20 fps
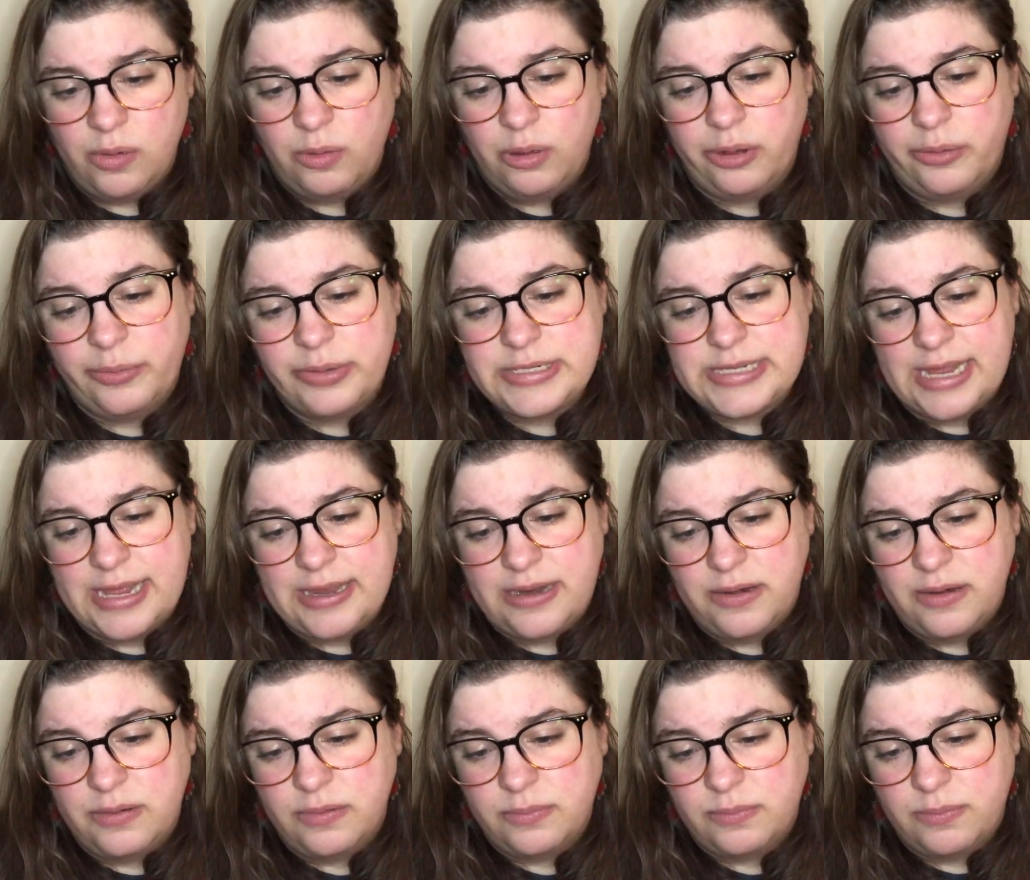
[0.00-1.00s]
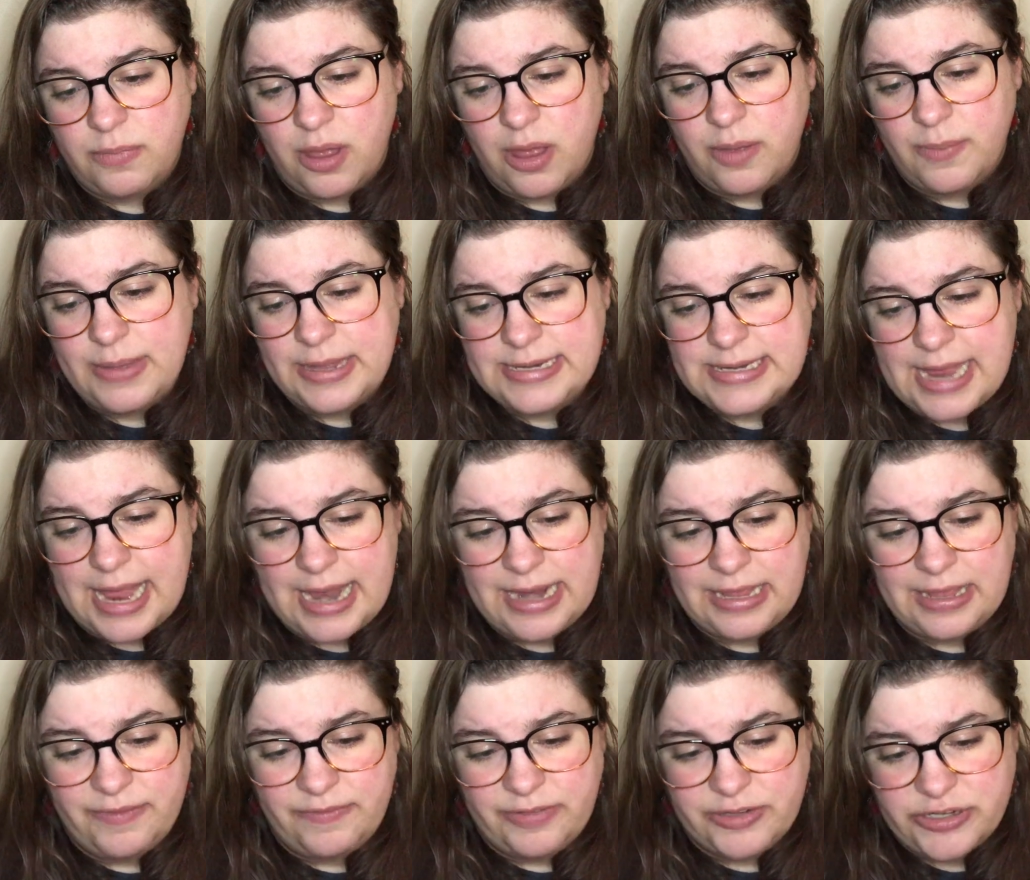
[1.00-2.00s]
When we're done, Mom and
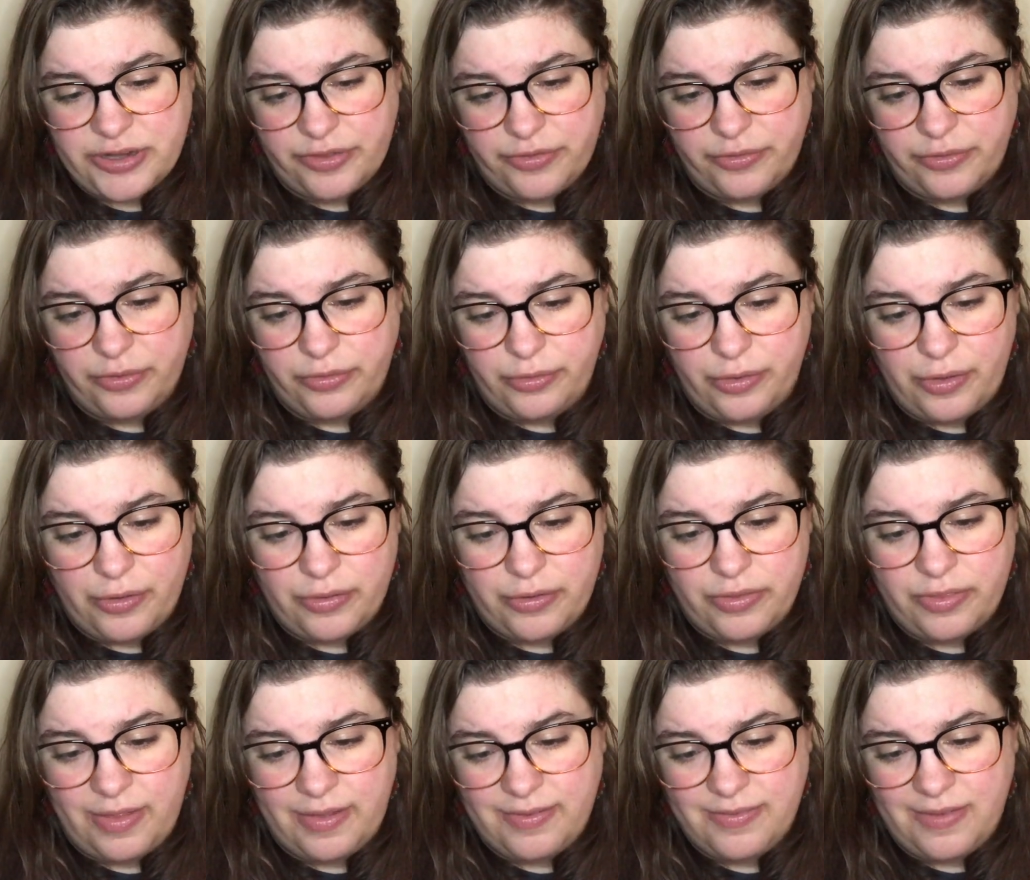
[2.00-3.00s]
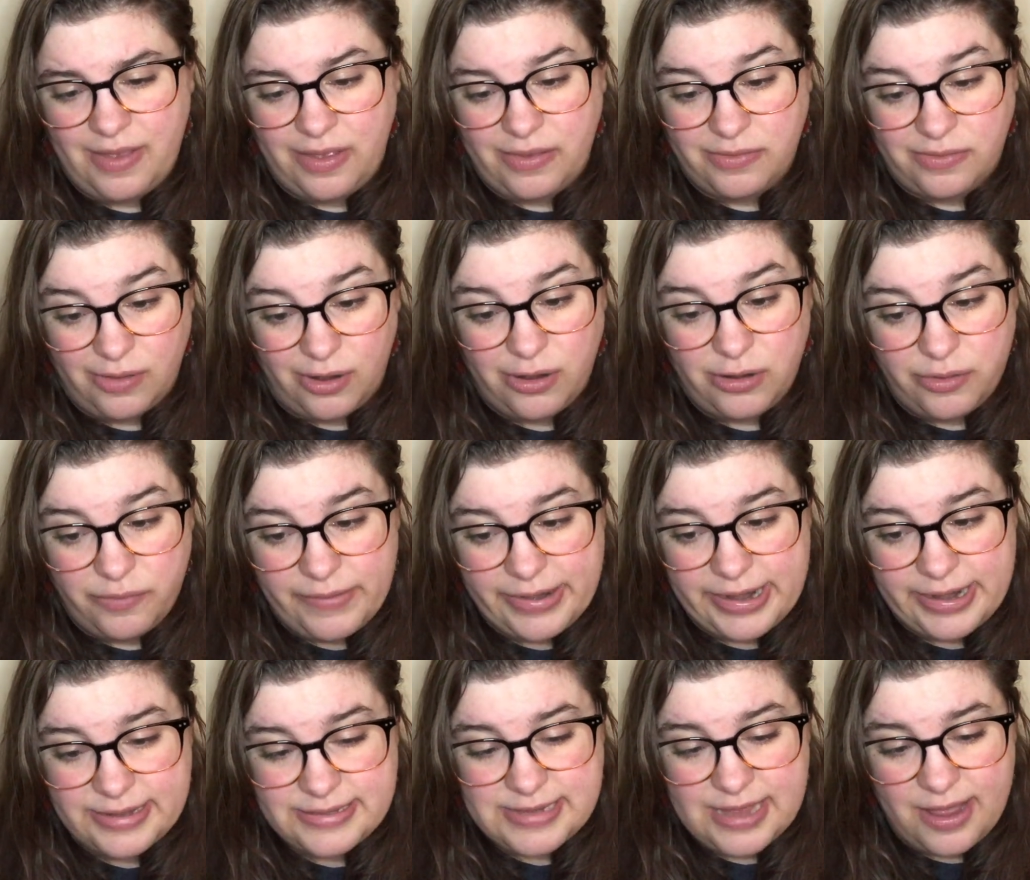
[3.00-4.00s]
Dad give each other a look that says, Are you
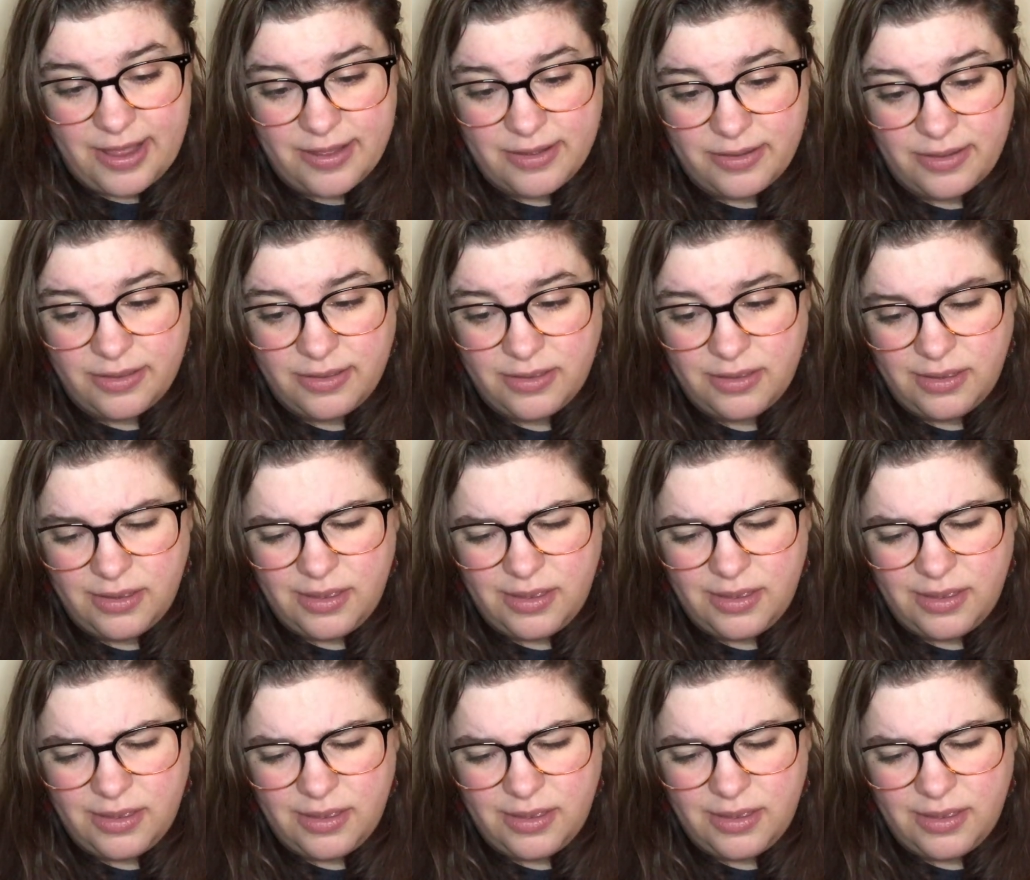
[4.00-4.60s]
ready to talk?